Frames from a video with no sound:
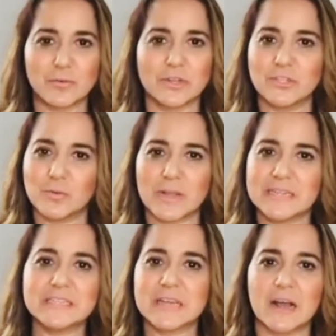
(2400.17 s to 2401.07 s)
you can do
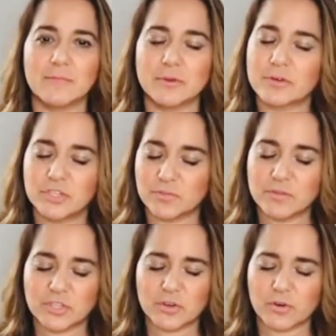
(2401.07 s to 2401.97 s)
anytime. You can tune
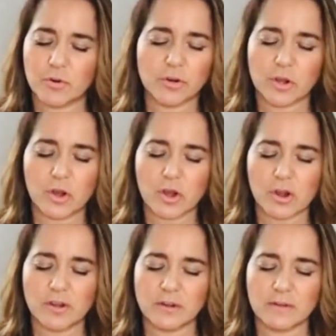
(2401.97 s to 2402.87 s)
into your own
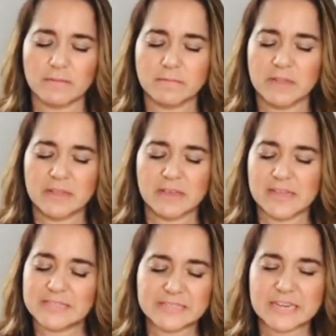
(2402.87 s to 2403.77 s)
heart
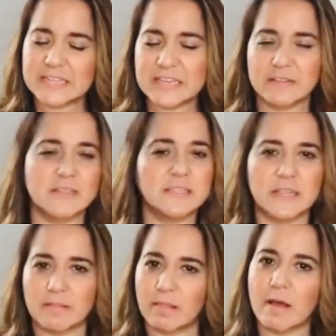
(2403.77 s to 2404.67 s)
and send healings
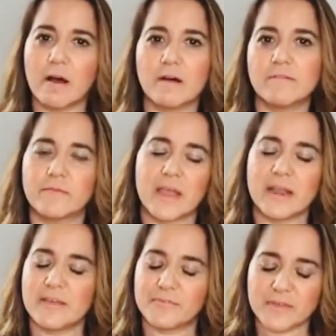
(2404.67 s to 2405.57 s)
and love.
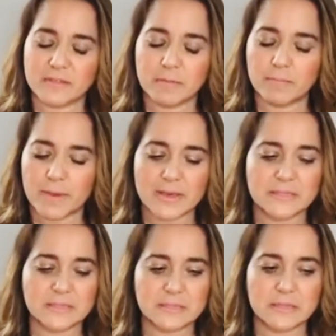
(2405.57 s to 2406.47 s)
And I think the
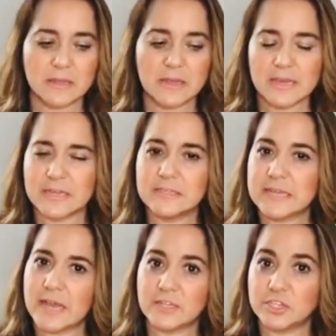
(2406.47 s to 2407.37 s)
best
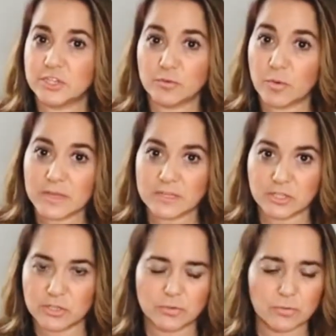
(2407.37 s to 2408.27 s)
intention we can
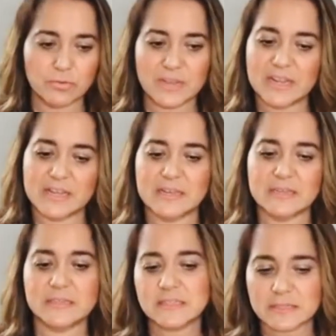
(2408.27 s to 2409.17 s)
do it
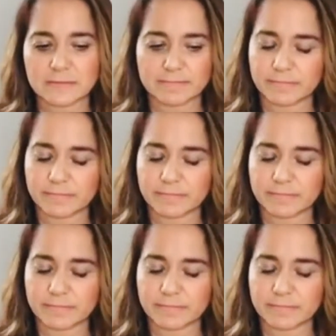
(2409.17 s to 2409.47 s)
is